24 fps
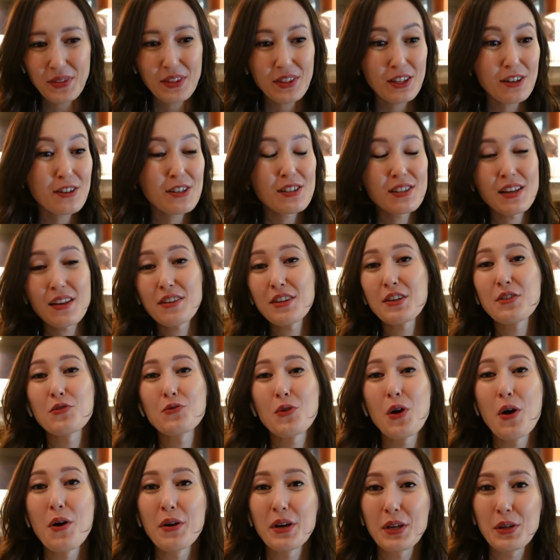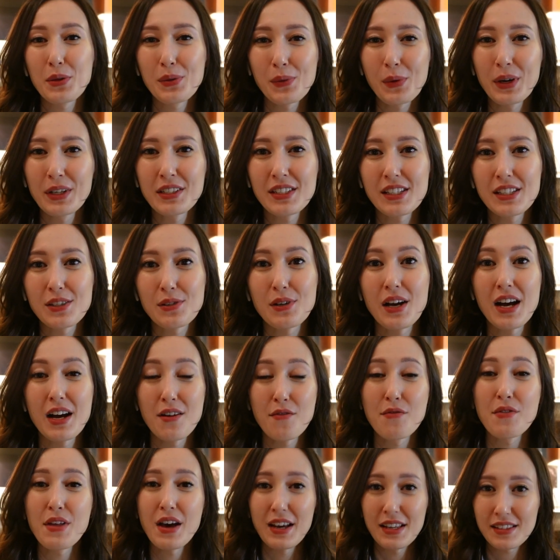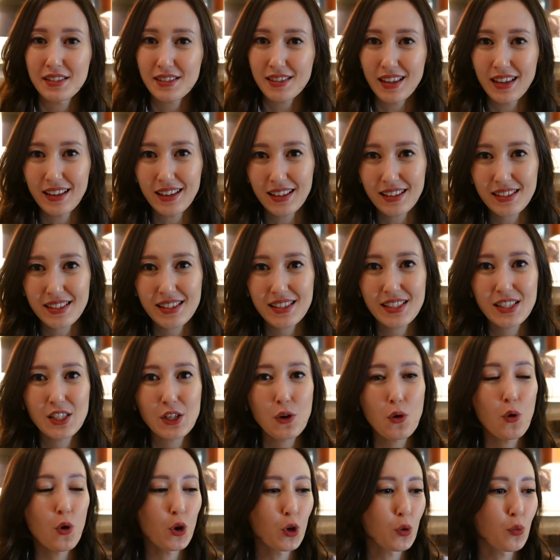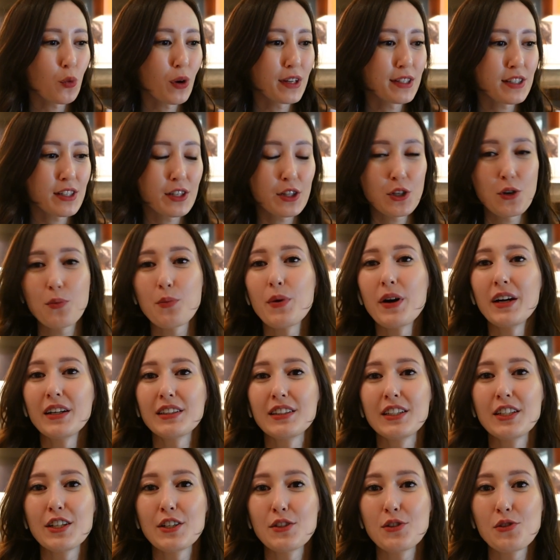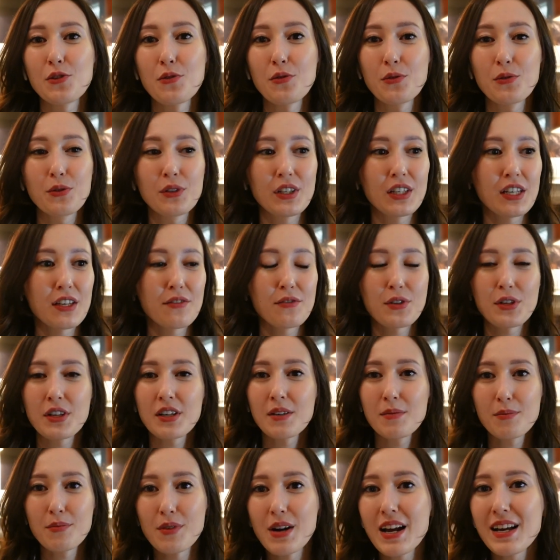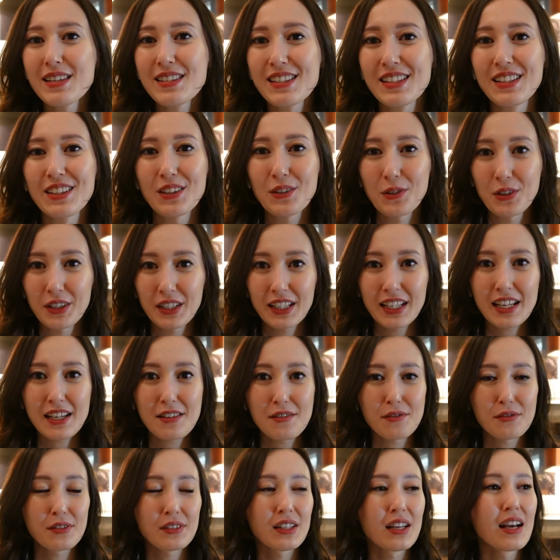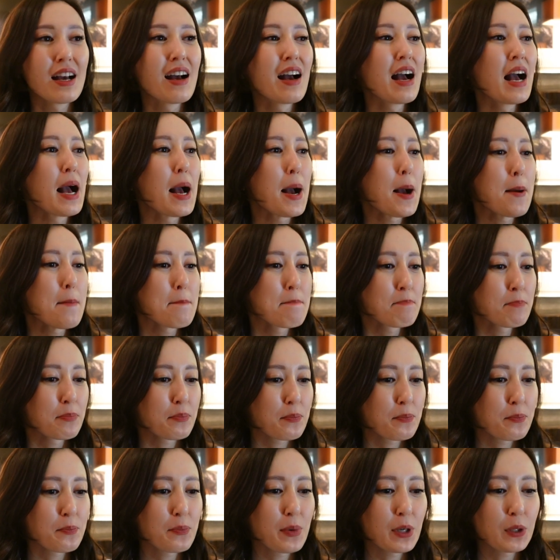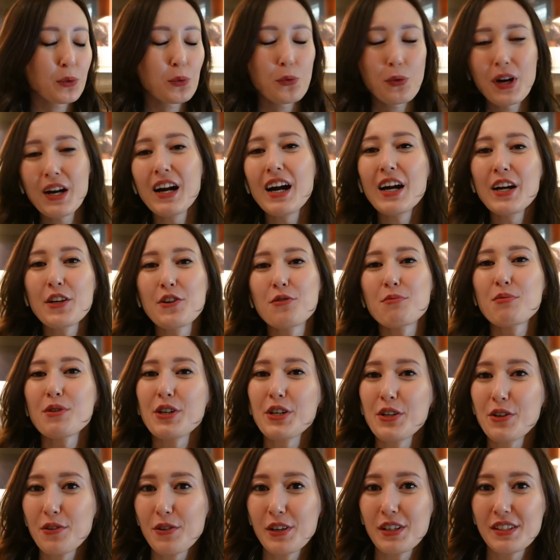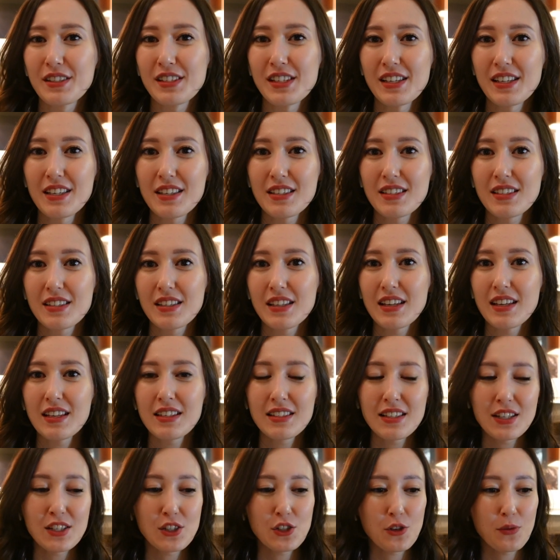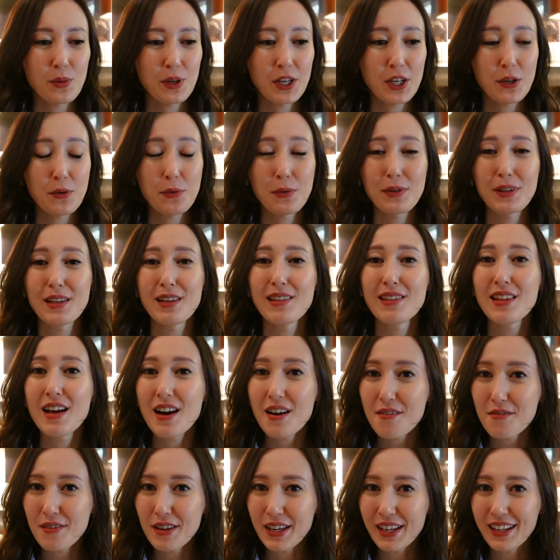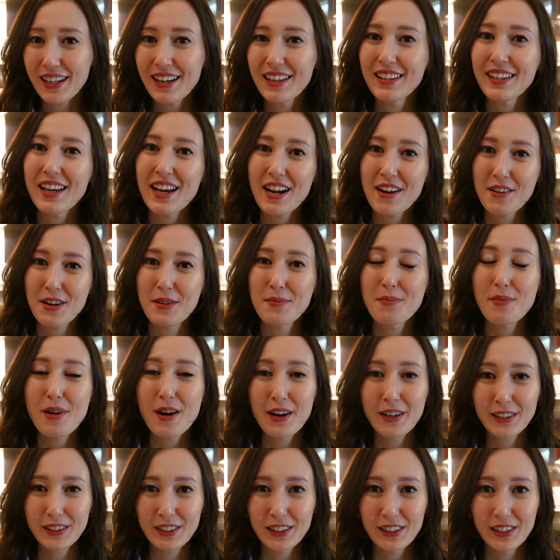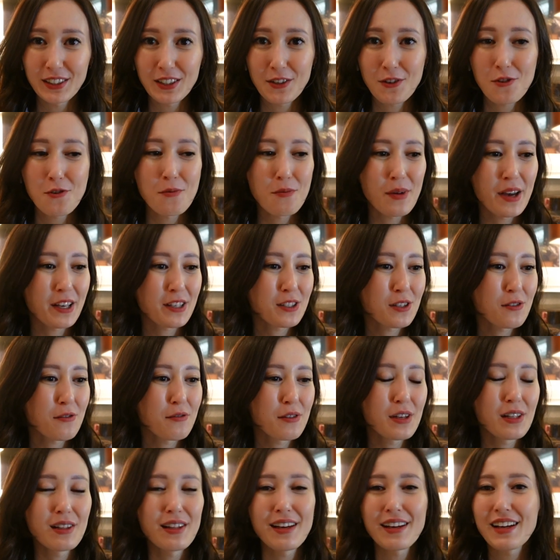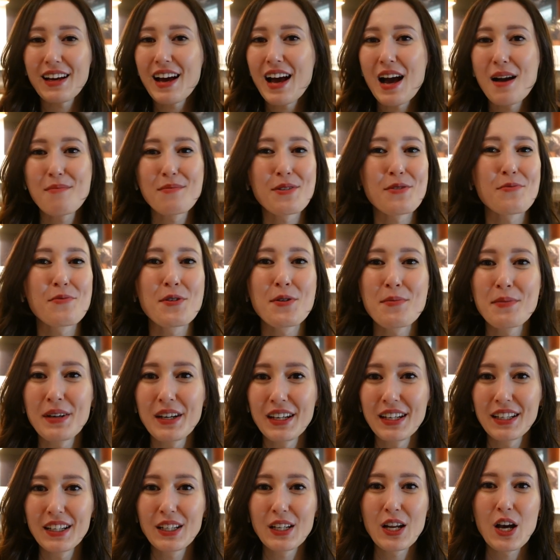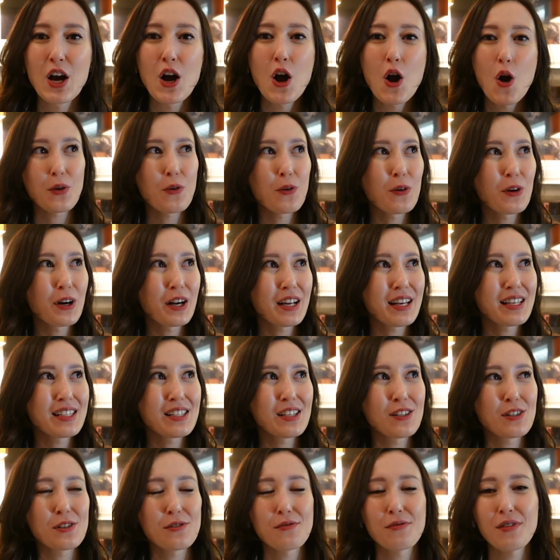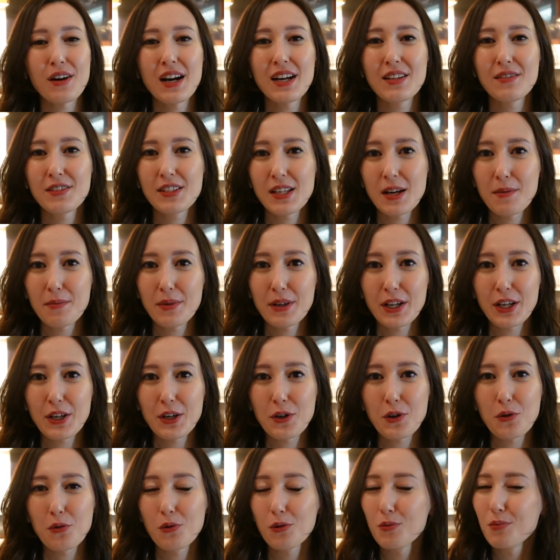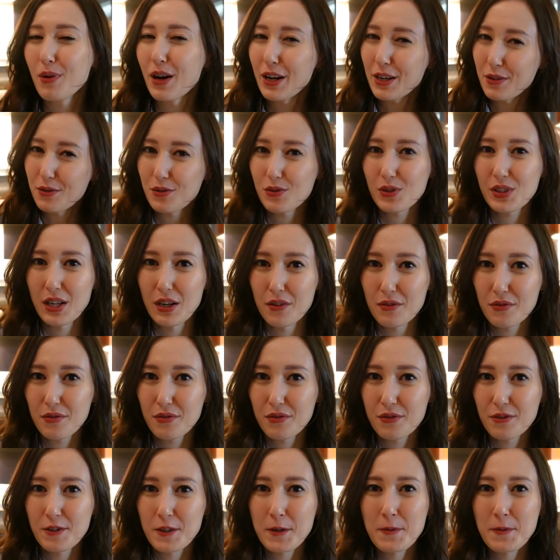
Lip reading: There is nothing wrong in wanting to have nice things or wanting your partner to give you a present or a gift. But where are your priorities? Is it to be with a loving and caring partner who makes you feel like a happy woman, or is it to find somebody who will buy you stuff?